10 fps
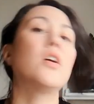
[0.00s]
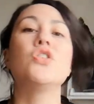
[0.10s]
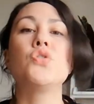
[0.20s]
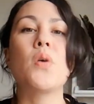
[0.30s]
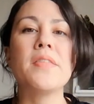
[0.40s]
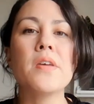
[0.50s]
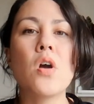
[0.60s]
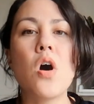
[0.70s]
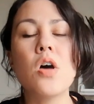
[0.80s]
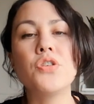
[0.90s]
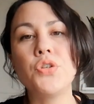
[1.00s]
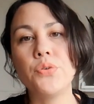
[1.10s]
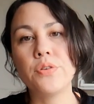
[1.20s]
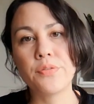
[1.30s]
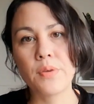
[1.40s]
Join the call
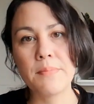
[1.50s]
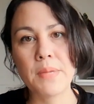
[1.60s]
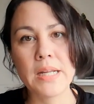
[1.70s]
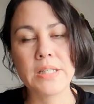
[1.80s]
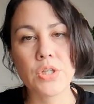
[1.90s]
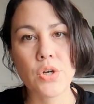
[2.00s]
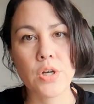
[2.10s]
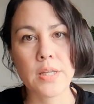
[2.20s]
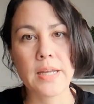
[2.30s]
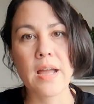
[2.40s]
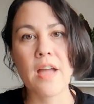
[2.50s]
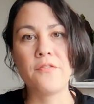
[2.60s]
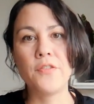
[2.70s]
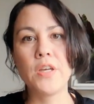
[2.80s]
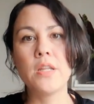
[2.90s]
2 to 3 minutes early. I
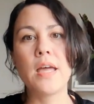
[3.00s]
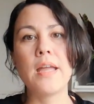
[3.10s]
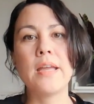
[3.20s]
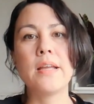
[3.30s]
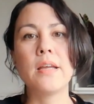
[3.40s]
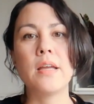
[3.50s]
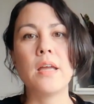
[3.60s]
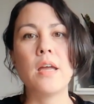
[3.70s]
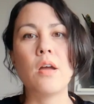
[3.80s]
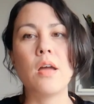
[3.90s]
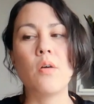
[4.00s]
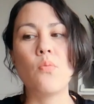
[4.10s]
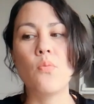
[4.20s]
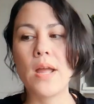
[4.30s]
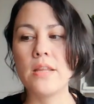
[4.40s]
feel like
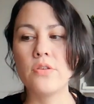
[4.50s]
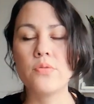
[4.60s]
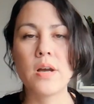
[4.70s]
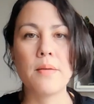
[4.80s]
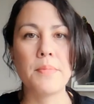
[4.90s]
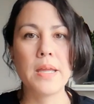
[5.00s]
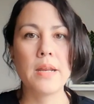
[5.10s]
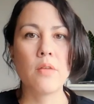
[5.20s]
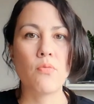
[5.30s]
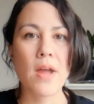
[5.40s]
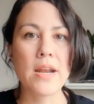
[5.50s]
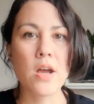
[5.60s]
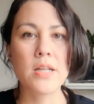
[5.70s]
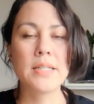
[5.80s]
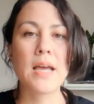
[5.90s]
when you come in right
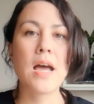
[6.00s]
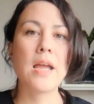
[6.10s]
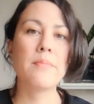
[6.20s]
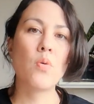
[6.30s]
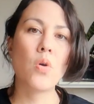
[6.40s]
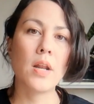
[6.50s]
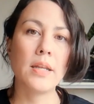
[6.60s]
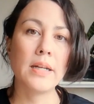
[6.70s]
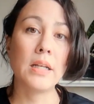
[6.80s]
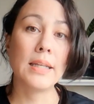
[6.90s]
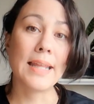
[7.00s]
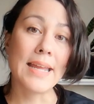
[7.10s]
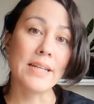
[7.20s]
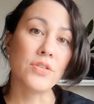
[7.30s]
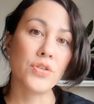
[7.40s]
on time or a little
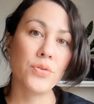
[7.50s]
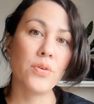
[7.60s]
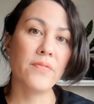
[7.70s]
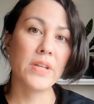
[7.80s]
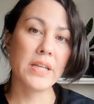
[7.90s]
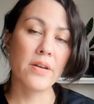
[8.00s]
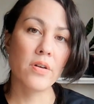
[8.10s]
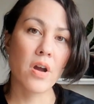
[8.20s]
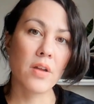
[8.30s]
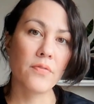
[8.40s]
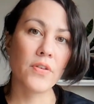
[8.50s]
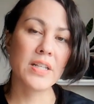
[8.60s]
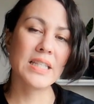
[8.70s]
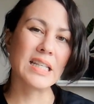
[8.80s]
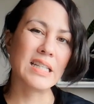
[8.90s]
late to a video
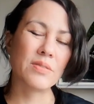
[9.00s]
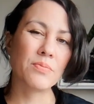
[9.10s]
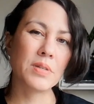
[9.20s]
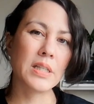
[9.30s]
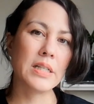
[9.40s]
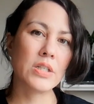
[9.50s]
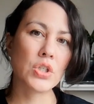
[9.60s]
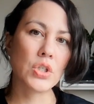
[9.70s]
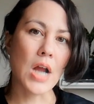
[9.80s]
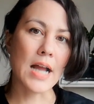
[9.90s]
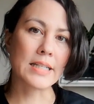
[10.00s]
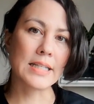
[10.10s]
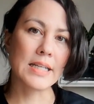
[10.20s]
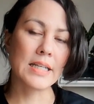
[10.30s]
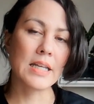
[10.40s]
conference, it's really
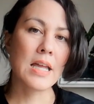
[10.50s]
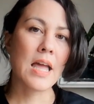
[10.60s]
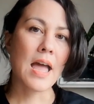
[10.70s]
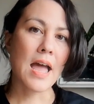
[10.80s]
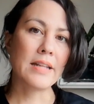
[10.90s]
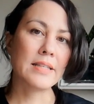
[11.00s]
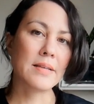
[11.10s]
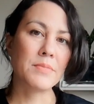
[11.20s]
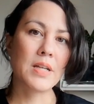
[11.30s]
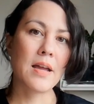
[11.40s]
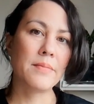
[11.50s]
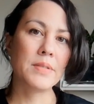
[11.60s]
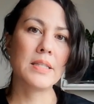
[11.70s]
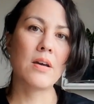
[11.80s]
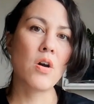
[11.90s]
distracting, and
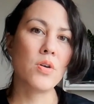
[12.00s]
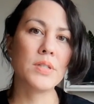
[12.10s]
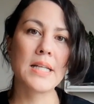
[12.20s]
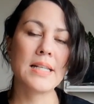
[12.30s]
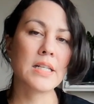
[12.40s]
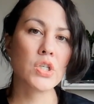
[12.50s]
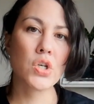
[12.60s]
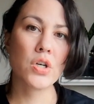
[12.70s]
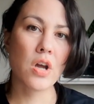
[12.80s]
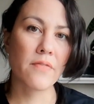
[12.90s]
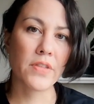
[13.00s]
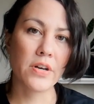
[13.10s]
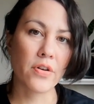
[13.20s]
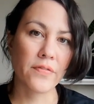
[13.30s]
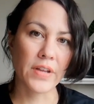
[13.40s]
sometimes the host hasn't turned off the
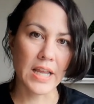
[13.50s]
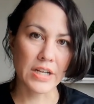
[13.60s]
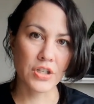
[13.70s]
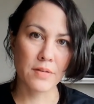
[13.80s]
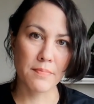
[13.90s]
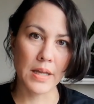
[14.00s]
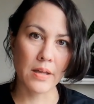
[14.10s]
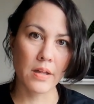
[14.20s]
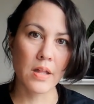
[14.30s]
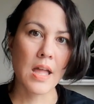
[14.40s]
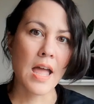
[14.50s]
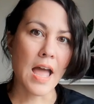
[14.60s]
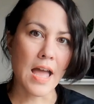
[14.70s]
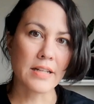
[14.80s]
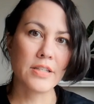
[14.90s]
notification bell,
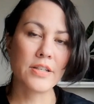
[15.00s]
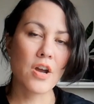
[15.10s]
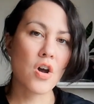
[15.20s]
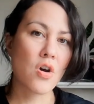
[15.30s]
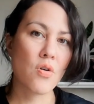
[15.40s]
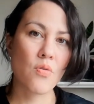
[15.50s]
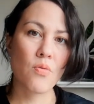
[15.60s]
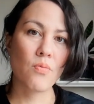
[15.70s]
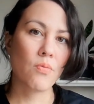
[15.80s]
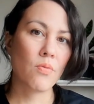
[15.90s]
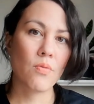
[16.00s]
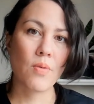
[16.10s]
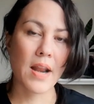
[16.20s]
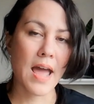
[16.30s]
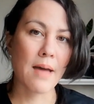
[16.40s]
and so
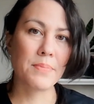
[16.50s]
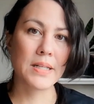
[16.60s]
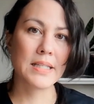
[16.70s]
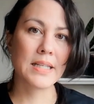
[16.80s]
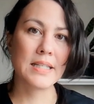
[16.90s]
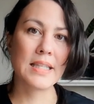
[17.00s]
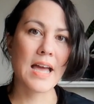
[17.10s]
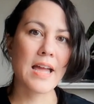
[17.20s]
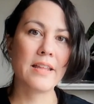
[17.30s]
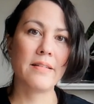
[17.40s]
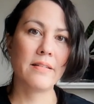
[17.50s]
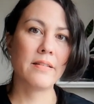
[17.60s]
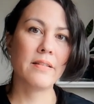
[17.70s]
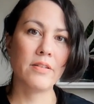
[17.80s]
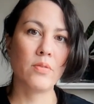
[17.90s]
what happens is that
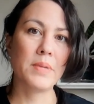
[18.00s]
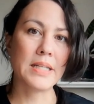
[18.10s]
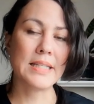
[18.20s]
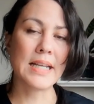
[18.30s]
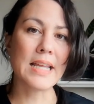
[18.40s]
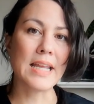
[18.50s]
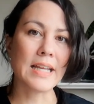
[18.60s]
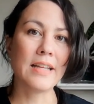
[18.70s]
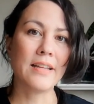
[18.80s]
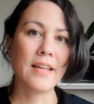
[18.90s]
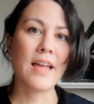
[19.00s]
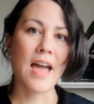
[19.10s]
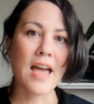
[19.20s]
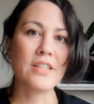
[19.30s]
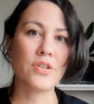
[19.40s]
you'll be dinging
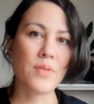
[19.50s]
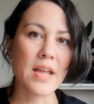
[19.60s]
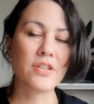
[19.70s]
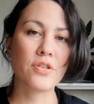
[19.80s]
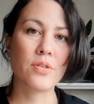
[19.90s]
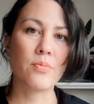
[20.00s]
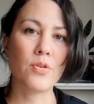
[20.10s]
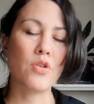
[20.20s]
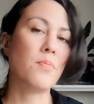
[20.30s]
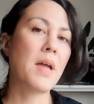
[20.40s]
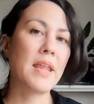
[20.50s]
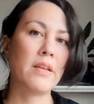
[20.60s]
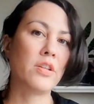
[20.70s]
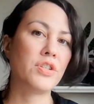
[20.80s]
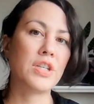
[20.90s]
as you enter the room and
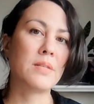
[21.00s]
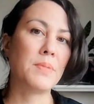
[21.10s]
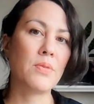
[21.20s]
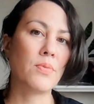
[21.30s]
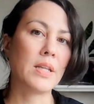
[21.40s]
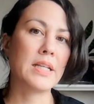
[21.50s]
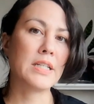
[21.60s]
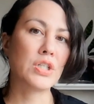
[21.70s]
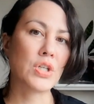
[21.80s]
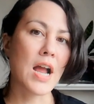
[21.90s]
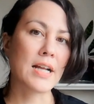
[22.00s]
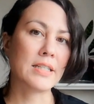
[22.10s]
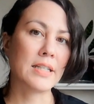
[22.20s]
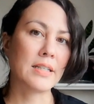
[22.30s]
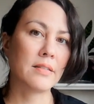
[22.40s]
it'll just be really
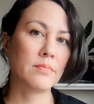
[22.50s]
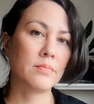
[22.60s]
distracting.